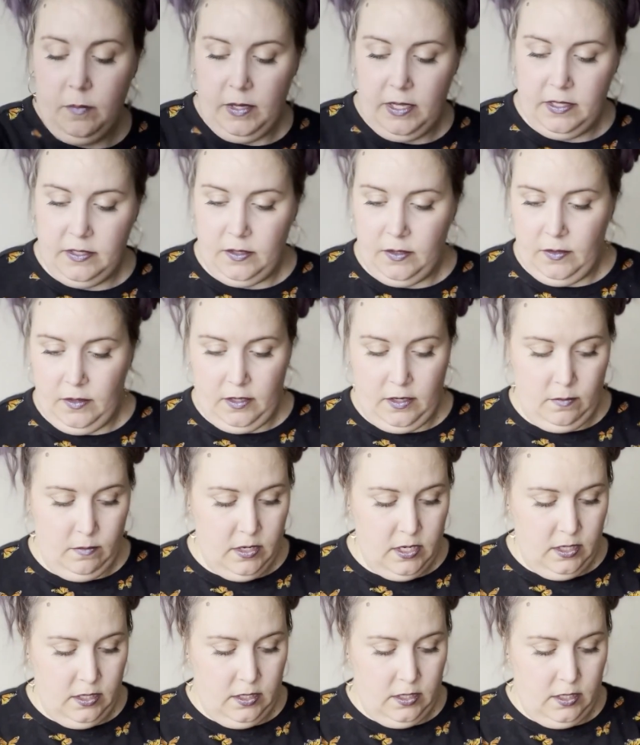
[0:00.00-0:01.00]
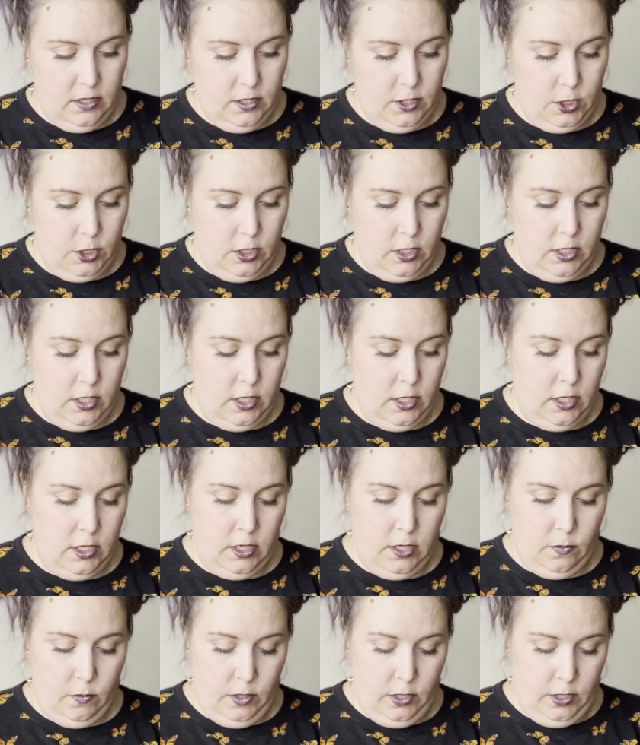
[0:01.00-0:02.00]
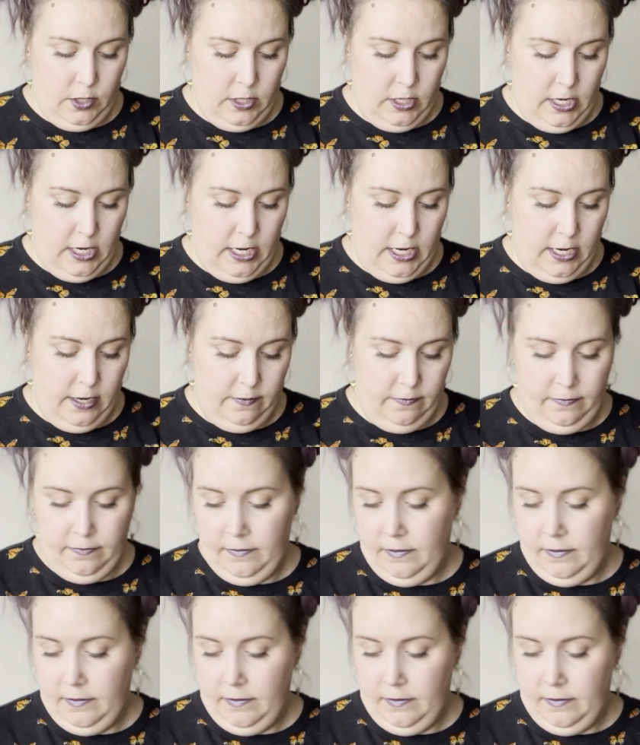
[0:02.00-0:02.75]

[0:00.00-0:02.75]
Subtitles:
pencil thin mustache guy. We could have,